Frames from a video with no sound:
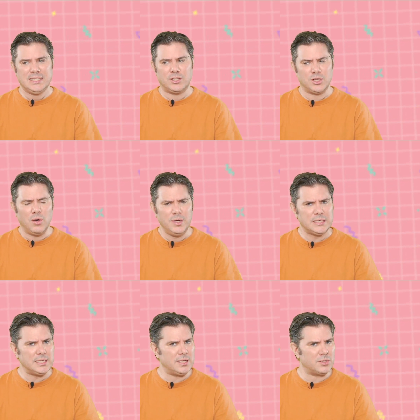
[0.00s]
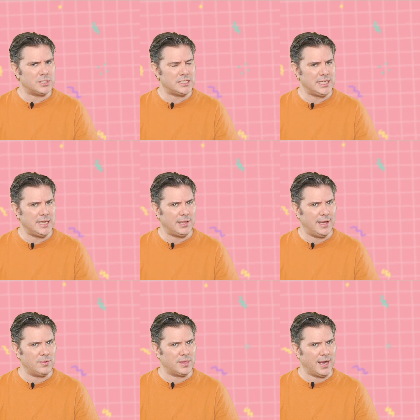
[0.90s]
there's always another seal
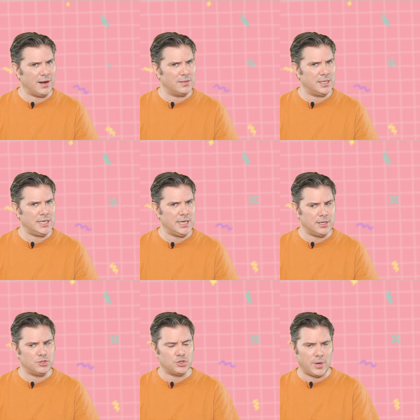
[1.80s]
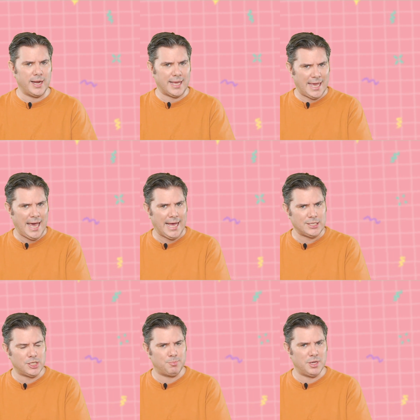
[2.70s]
out there that he can try to
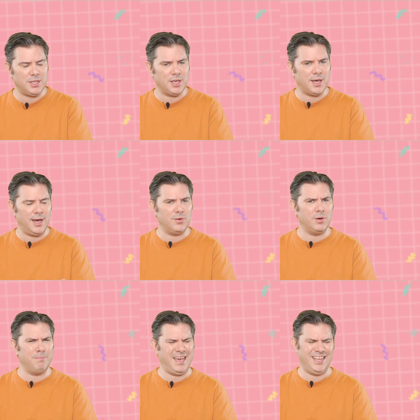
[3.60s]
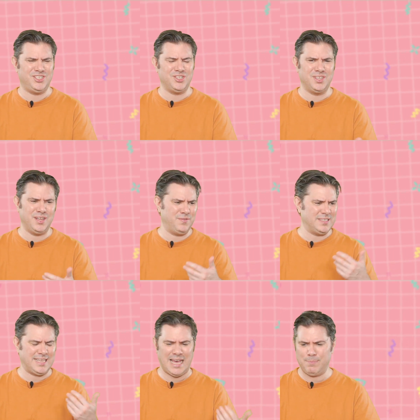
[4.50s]
catch, but you got to imagine that if
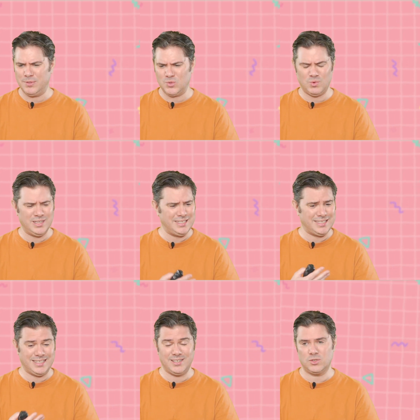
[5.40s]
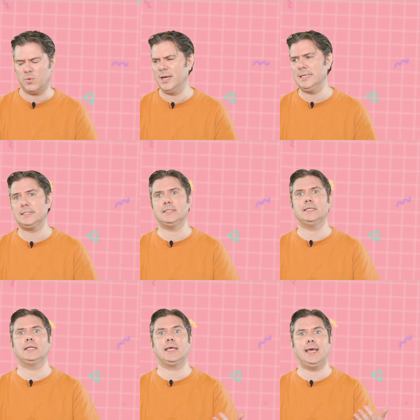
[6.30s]
this happens once and then twice and
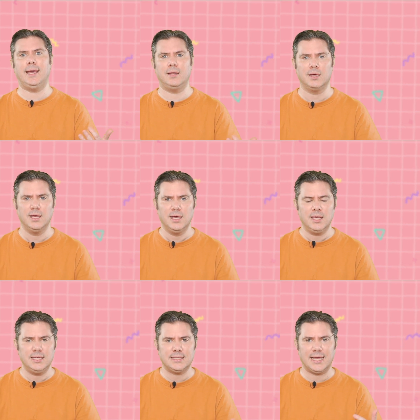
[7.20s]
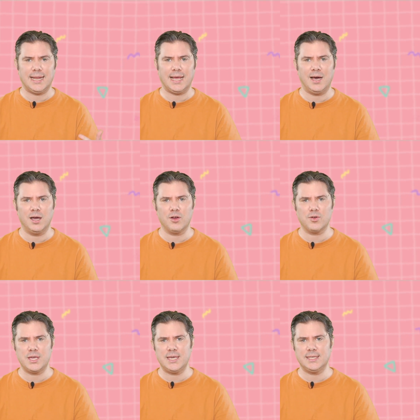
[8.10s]
then again, he's getting
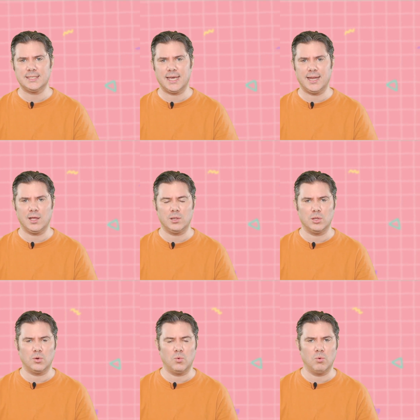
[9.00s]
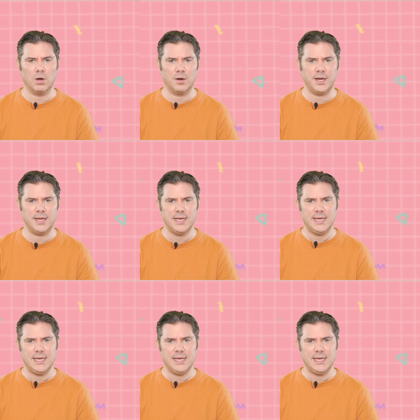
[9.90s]
hungry, he's getting a little worried,